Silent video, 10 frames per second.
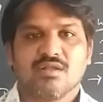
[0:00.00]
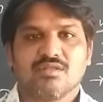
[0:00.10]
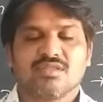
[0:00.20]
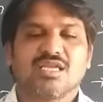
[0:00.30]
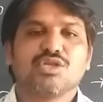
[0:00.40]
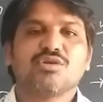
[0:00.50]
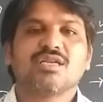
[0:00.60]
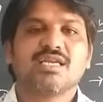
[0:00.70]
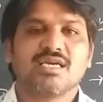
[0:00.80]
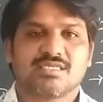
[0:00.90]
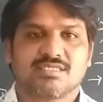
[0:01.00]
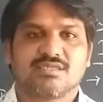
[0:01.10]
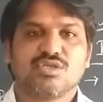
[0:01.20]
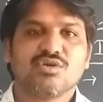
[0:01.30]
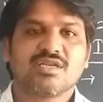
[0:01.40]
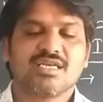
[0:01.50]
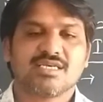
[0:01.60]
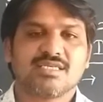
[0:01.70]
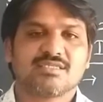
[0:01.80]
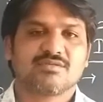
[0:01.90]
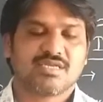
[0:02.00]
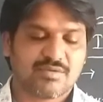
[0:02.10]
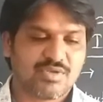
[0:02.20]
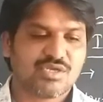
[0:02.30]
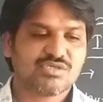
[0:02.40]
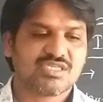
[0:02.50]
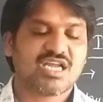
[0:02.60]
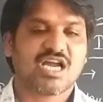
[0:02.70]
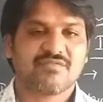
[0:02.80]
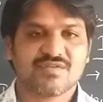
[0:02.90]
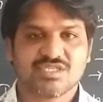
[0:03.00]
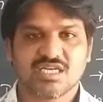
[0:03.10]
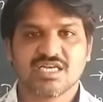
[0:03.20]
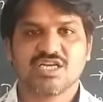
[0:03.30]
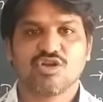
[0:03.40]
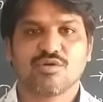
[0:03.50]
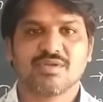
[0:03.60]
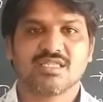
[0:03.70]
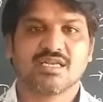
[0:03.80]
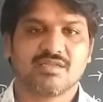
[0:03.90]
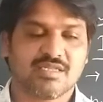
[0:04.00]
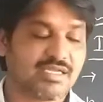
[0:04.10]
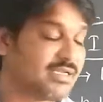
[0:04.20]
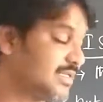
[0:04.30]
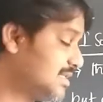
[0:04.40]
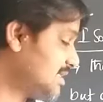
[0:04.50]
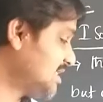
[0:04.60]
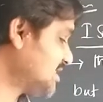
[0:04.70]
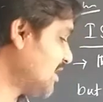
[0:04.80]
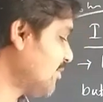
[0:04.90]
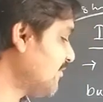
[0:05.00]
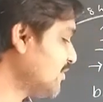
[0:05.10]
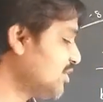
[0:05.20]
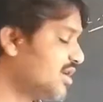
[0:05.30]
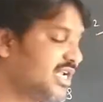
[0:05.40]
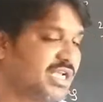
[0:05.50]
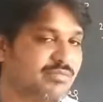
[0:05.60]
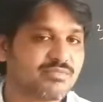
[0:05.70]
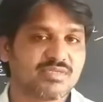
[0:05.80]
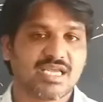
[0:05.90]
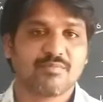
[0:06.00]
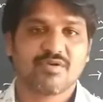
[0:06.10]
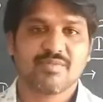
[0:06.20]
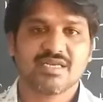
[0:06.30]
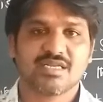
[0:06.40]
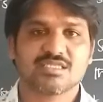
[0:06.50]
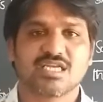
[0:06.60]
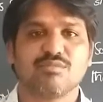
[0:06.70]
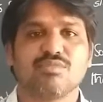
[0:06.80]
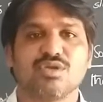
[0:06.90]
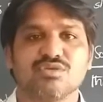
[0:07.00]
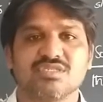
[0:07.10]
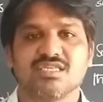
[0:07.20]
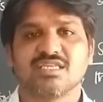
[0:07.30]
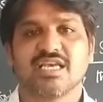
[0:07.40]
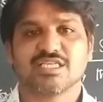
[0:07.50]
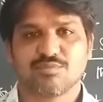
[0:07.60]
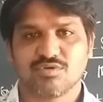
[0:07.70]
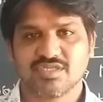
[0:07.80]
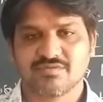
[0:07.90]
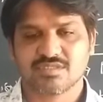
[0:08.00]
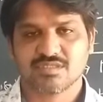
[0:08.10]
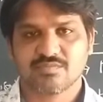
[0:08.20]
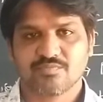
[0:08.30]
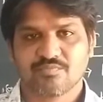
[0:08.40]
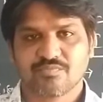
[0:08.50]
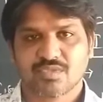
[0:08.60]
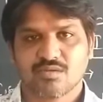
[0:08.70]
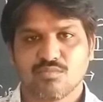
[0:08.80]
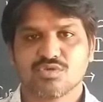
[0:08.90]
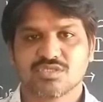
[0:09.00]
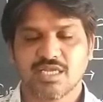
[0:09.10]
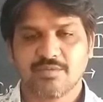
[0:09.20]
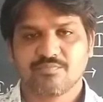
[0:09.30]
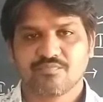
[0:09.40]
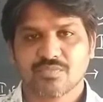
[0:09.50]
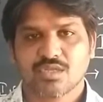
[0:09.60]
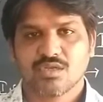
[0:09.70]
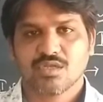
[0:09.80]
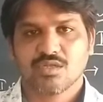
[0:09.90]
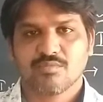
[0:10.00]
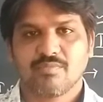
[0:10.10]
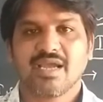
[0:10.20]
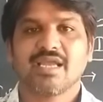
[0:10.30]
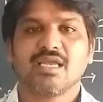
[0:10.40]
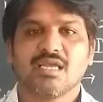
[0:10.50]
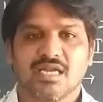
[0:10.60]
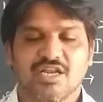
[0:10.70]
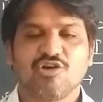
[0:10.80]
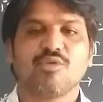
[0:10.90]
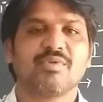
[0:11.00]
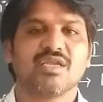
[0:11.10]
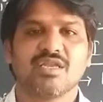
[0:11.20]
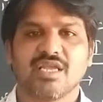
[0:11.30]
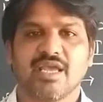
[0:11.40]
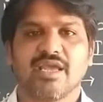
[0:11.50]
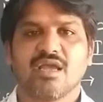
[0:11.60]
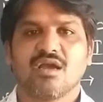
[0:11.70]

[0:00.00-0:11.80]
the nucleus can be used in artificially developed in this type of uranium type of materials can be used in the explosives mostly by developing in a